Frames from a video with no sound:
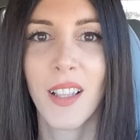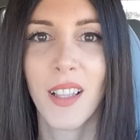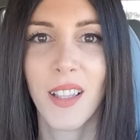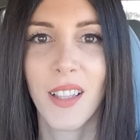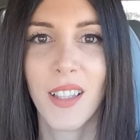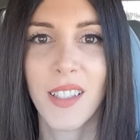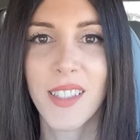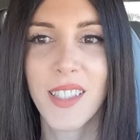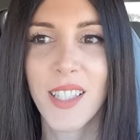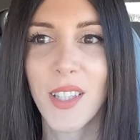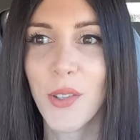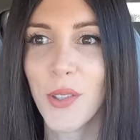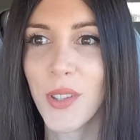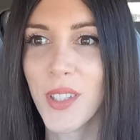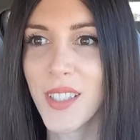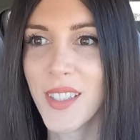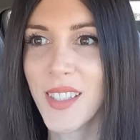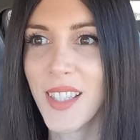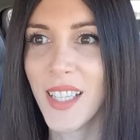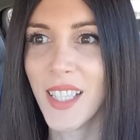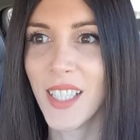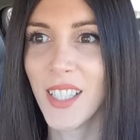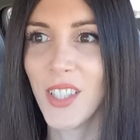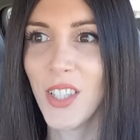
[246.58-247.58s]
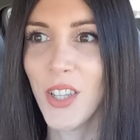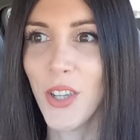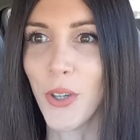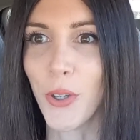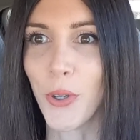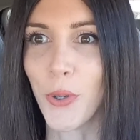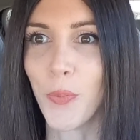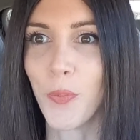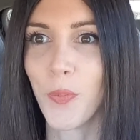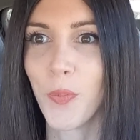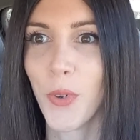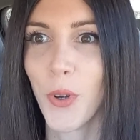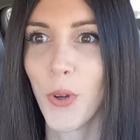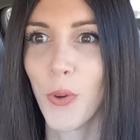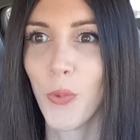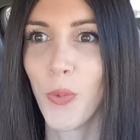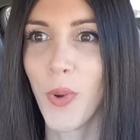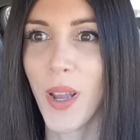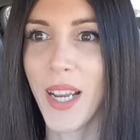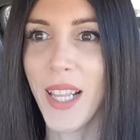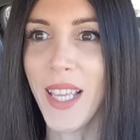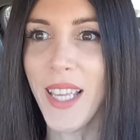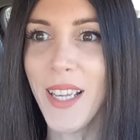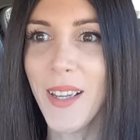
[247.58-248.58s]
let's see what this thing can do.
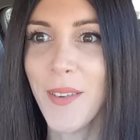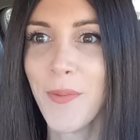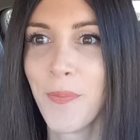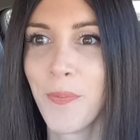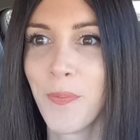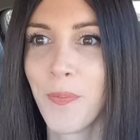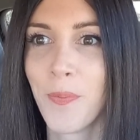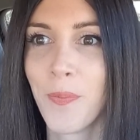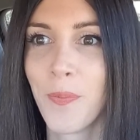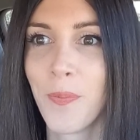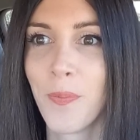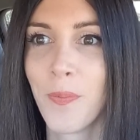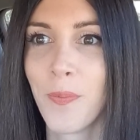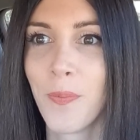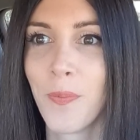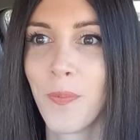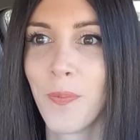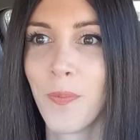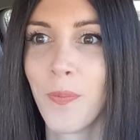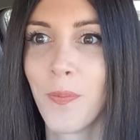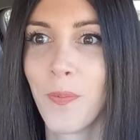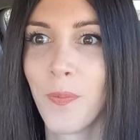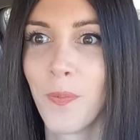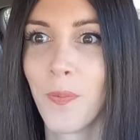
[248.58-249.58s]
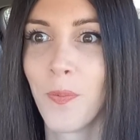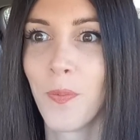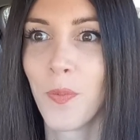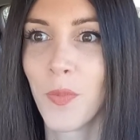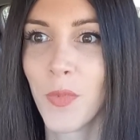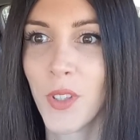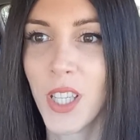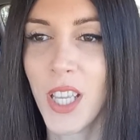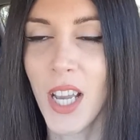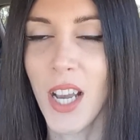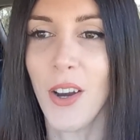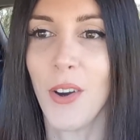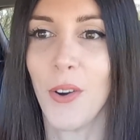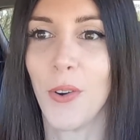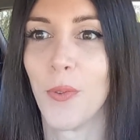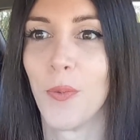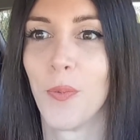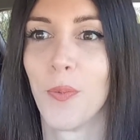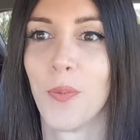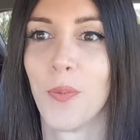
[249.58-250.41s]
Ready? Go.